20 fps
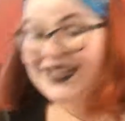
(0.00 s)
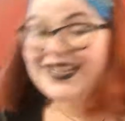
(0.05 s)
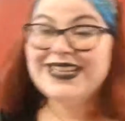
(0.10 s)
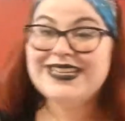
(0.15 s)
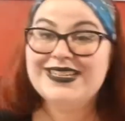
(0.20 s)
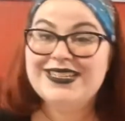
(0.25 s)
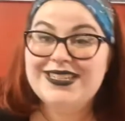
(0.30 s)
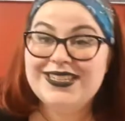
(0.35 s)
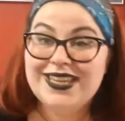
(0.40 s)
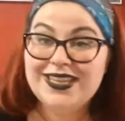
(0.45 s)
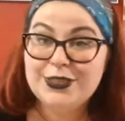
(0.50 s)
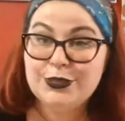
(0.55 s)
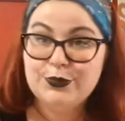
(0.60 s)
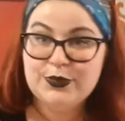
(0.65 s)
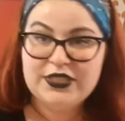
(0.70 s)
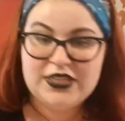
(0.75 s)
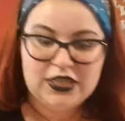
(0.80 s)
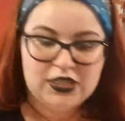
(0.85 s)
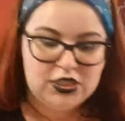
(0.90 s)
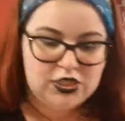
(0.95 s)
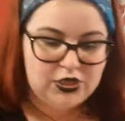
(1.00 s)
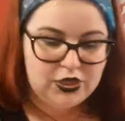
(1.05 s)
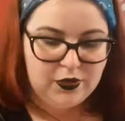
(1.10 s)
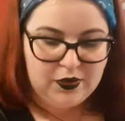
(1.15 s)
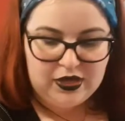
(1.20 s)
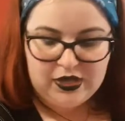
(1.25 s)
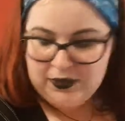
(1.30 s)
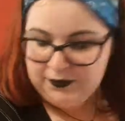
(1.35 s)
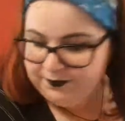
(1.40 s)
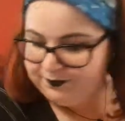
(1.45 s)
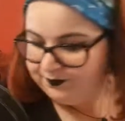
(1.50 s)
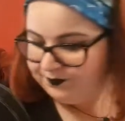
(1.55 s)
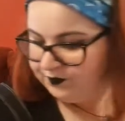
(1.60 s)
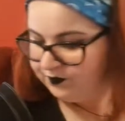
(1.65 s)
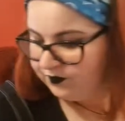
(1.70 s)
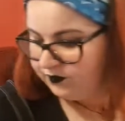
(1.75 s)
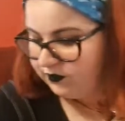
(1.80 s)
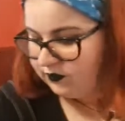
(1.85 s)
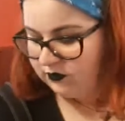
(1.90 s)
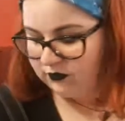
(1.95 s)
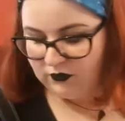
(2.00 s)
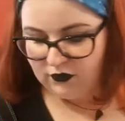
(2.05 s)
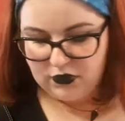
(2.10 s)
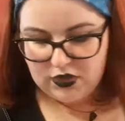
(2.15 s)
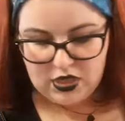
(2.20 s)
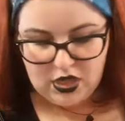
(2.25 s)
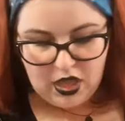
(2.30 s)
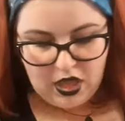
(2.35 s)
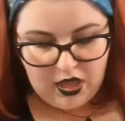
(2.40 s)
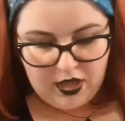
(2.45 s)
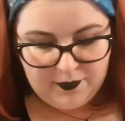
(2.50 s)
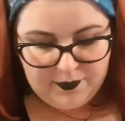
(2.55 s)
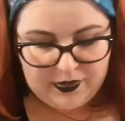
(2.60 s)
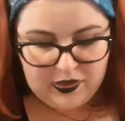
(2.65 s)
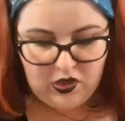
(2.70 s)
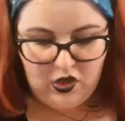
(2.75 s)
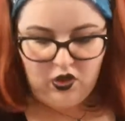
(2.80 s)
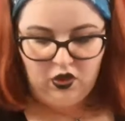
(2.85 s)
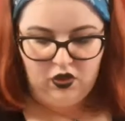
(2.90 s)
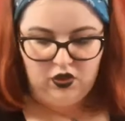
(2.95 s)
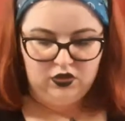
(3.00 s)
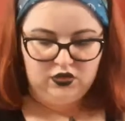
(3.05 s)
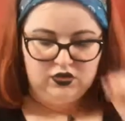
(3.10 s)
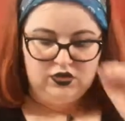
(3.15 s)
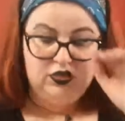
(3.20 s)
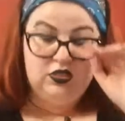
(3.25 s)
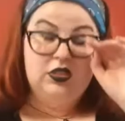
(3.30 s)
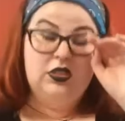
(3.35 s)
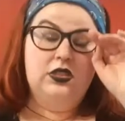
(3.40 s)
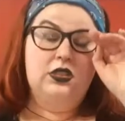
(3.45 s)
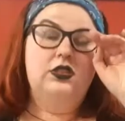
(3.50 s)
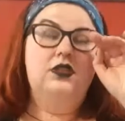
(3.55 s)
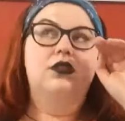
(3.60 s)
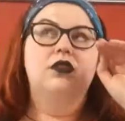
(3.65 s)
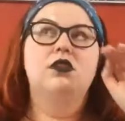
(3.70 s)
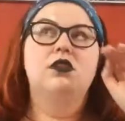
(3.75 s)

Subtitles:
needed to get some stationery, because,